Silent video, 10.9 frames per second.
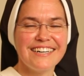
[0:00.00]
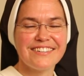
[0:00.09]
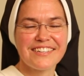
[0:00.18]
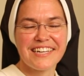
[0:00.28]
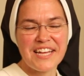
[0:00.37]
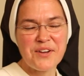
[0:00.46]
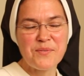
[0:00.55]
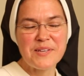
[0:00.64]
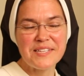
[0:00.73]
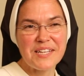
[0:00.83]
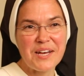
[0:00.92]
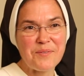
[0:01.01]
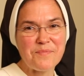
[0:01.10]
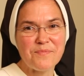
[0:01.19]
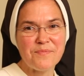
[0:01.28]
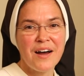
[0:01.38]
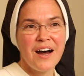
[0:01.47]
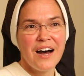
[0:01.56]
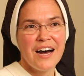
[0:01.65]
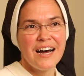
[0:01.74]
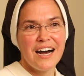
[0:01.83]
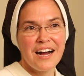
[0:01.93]
Okay, it was
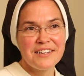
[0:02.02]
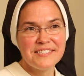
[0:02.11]
our